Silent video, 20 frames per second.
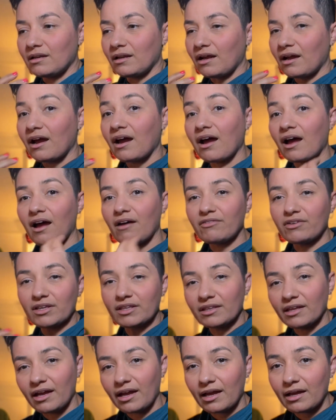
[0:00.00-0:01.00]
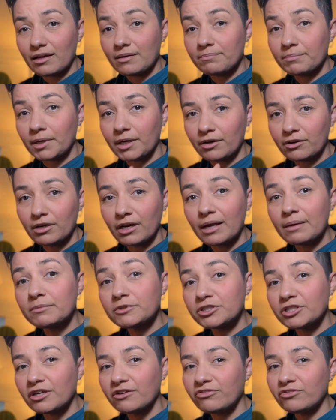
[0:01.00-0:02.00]
having that paradigm
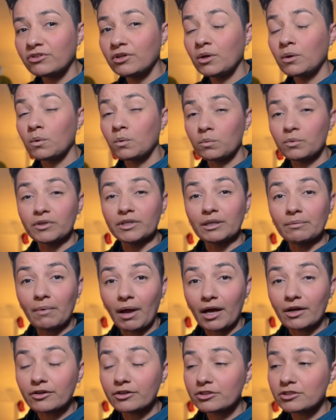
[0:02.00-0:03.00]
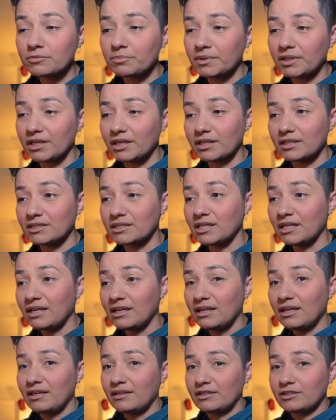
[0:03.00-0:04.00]
shift really matters, because
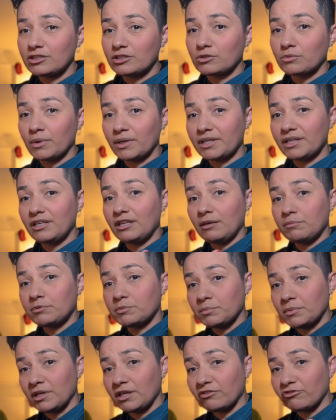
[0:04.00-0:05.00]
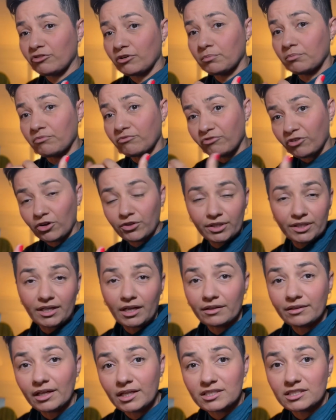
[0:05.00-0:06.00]
this is what keeps me from falling
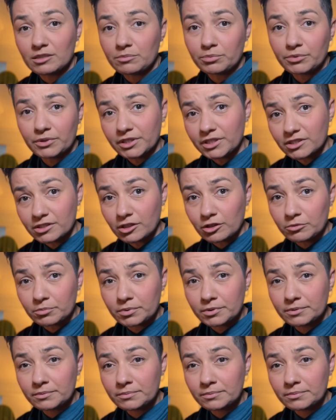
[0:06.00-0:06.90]
down that slippery slope.